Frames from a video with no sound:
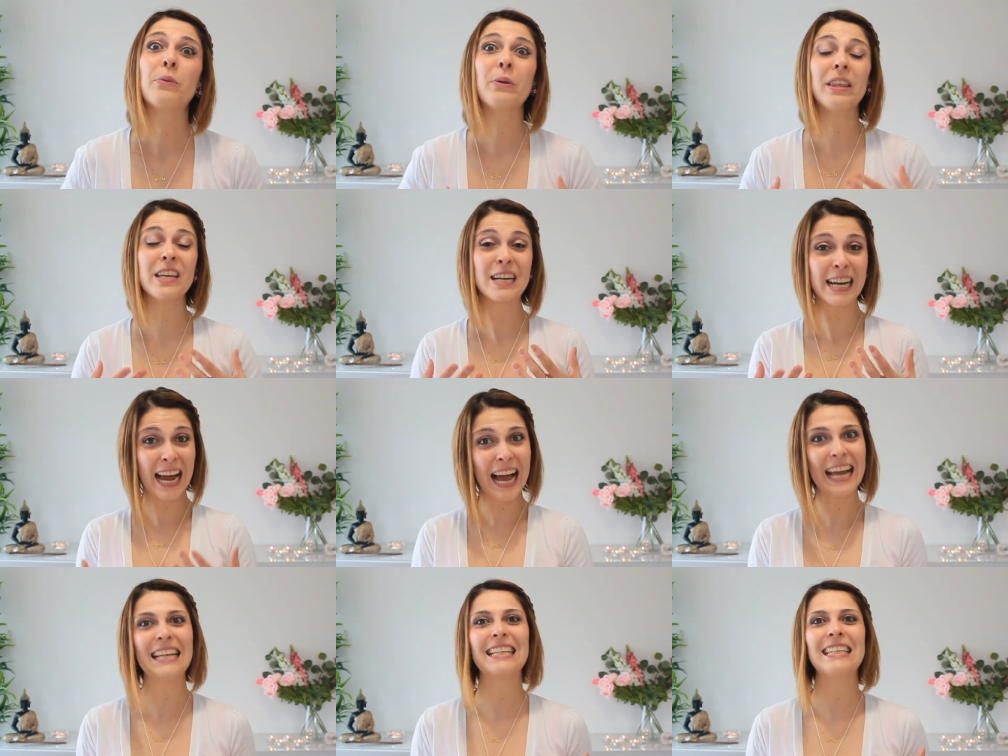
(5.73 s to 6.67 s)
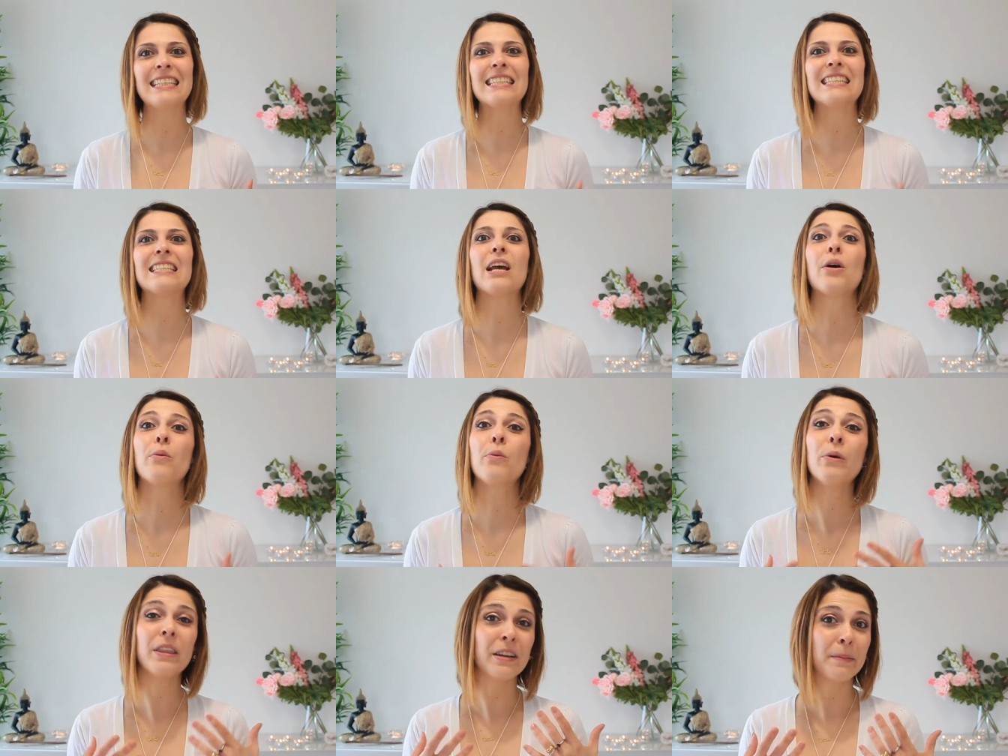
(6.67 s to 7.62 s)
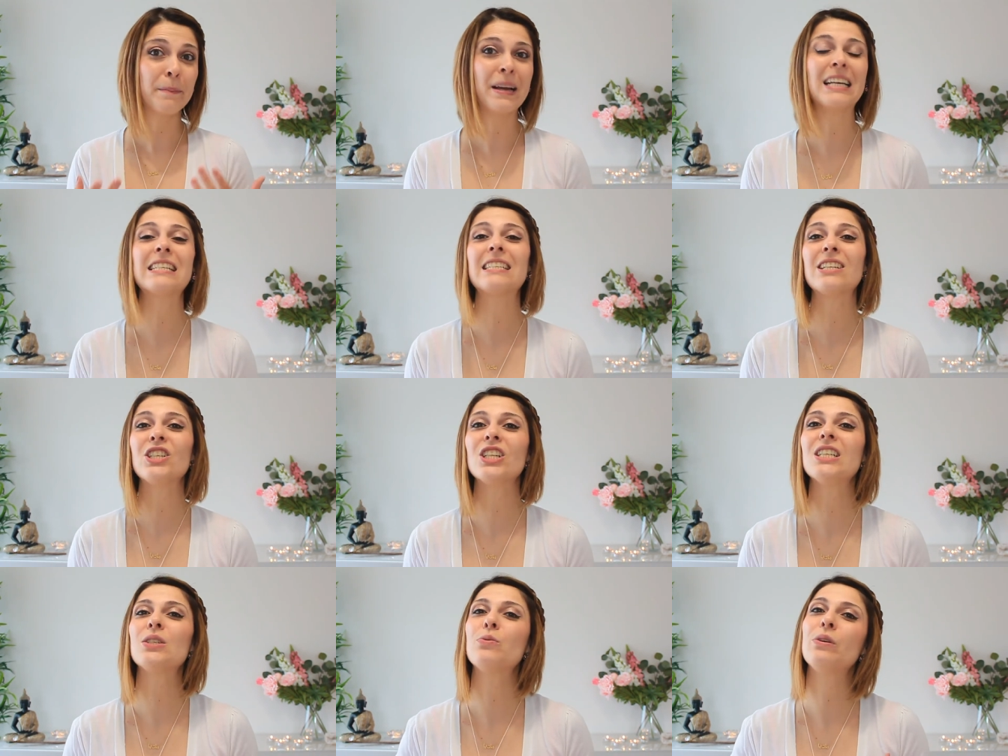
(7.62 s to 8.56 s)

with their guidance, with their messages,